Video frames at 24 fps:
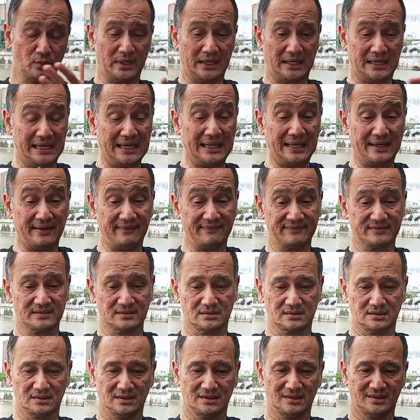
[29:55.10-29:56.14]
I
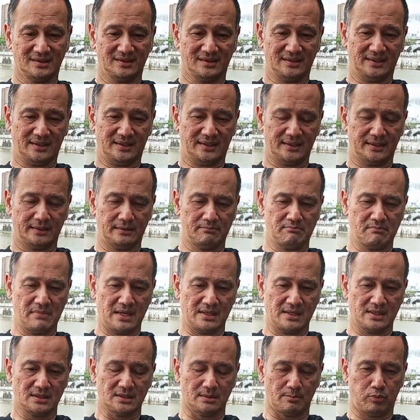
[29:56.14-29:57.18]
left, I
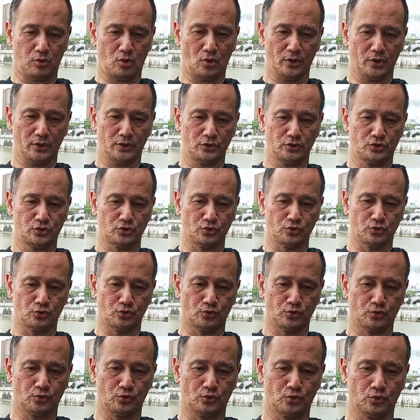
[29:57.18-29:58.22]
made it a point
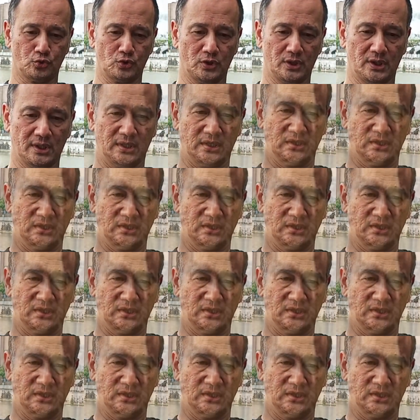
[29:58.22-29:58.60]
to